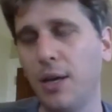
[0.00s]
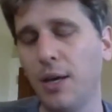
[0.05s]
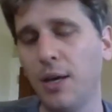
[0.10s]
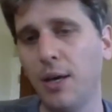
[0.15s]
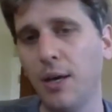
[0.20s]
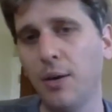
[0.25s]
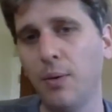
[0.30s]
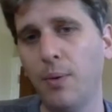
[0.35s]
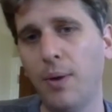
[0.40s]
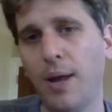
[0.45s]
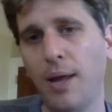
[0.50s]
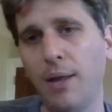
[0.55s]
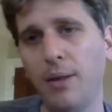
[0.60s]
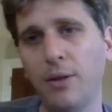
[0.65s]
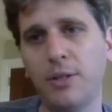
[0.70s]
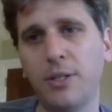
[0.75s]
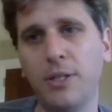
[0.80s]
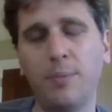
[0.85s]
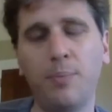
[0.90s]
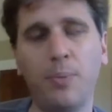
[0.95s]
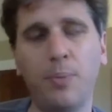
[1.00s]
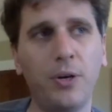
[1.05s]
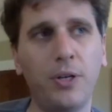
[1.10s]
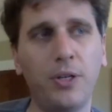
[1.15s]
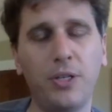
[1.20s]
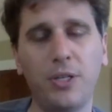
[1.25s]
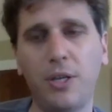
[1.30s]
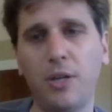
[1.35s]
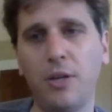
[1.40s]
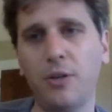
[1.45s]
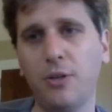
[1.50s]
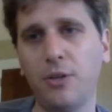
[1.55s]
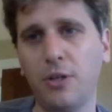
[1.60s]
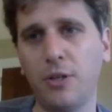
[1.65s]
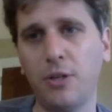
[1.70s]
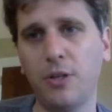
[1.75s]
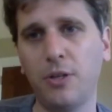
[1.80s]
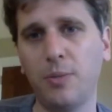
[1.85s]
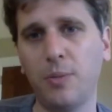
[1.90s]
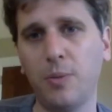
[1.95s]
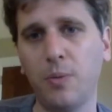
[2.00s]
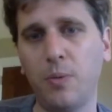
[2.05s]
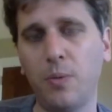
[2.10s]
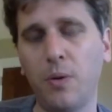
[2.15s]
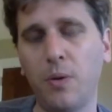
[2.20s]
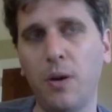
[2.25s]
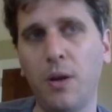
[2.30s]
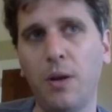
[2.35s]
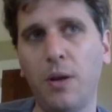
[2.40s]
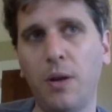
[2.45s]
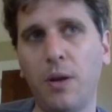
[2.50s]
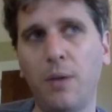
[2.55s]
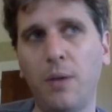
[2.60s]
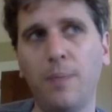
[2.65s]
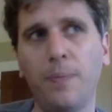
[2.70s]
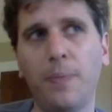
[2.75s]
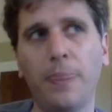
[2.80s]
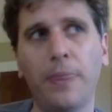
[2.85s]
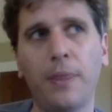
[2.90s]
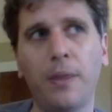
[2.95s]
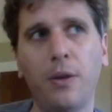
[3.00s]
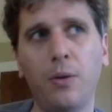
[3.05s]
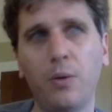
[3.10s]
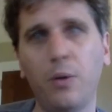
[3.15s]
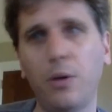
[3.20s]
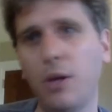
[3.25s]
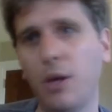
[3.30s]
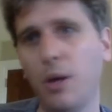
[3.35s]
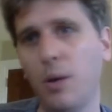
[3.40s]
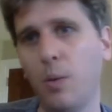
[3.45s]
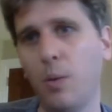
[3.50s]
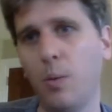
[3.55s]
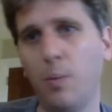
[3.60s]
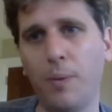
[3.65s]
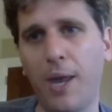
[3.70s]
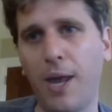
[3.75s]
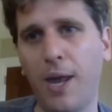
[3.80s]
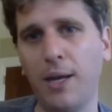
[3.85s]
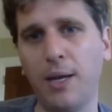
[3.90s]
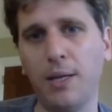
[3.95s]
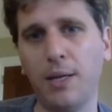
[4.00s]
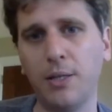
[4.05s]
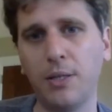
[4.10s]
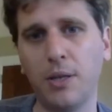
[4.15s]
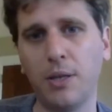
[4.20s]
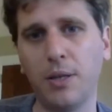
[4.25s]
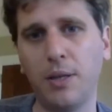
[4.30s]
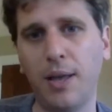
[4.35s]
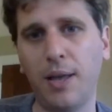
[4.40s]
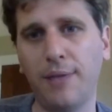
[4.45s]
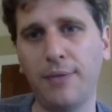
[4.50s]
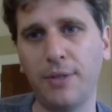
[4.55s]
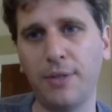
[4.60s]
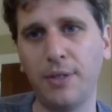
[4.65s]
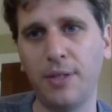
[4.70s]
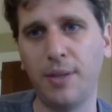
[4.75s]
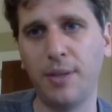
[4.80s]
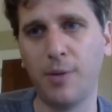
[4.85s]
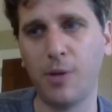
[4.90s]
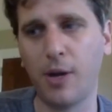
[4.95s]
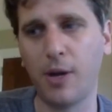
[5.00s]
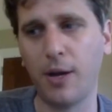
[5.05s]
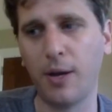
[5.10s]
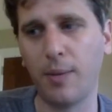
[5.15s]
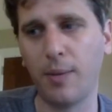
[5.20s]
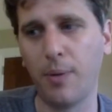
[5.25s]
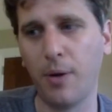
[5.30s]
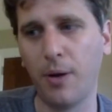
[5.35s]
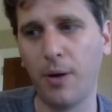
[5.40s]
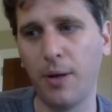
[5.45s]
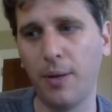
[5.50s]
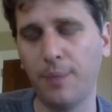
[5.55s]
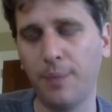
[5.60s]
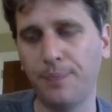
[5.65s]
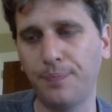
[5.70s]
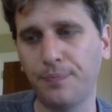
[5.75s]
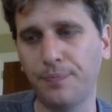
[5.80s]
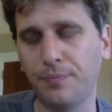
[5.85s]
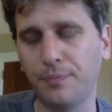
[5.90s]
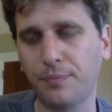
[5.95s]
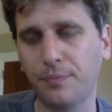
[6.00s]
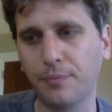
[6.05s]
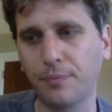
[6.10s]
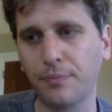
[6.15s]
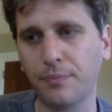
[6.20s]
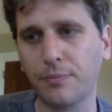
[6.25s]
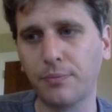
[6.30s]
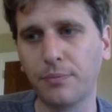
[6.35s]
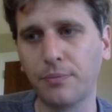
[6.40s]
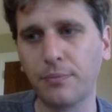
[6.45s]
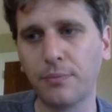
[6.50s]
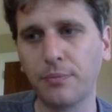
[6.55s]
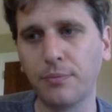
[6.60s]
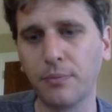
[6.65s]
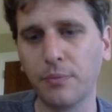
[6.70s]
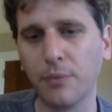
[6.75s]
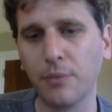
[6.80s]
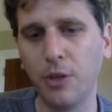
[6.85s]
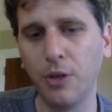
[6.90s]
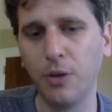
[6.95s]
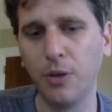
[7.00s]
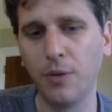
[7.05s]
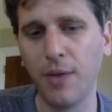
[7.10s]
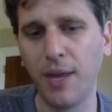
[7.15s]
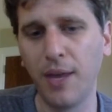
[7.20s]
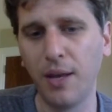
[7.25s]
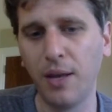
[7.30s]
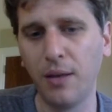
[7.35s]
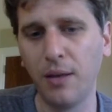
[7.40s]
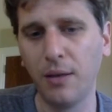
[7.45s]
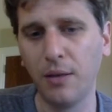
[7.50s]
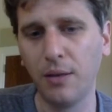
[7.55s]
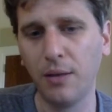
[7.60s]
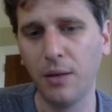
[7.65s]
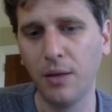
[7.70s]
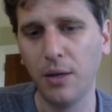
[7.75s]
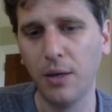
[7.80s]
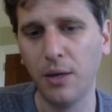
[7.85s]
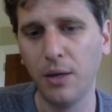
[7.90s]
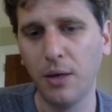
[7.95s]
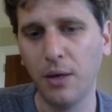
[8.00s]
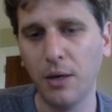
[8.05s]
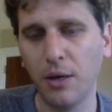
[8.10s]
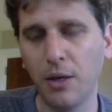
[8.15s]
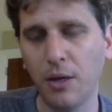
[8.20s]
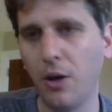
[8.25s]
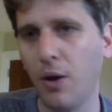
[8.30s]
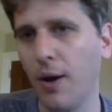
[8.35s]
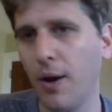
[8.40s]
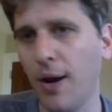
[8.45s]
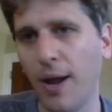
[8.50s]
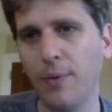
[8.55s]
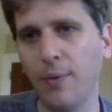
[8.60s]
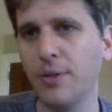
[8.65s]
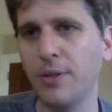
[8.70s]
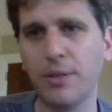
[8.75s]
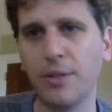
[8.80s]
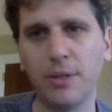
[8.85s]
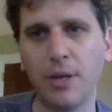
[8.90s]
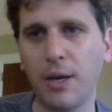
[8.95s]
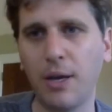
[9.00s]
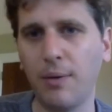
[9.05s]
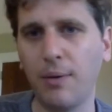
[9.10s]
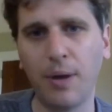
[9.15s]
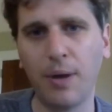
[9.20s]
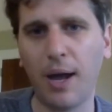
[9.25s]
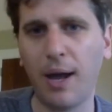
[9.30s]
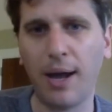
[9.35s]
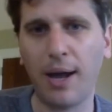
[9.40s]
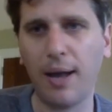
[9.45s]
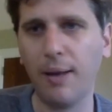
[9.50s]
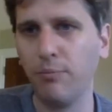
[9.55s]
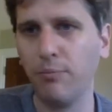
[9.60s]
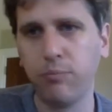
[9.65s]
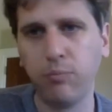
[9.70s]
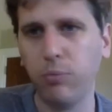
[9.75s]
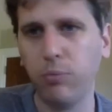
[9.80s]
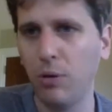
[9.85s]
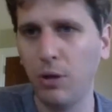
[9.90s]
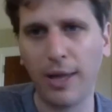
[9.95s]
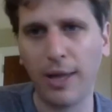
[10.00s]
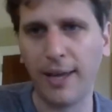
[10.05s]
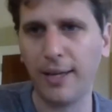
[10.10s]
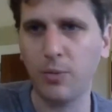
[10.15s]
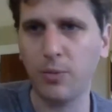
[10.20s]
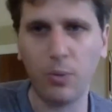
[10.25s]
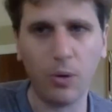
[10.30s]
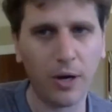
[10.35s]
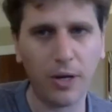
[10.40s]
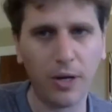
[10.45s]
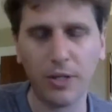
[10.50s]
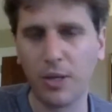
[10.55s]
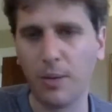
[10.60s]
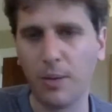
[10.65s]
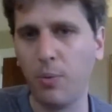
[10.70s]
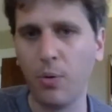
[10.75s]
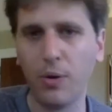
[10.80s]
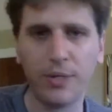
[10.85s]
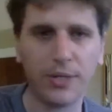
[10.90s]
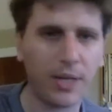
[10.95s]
when I looked at Bernie Sanders and Elizabeth Warren, who were the candidates on the left of the Democratic Party, you know, they didn't, you know, and I was, I, I liked Warren at some points, I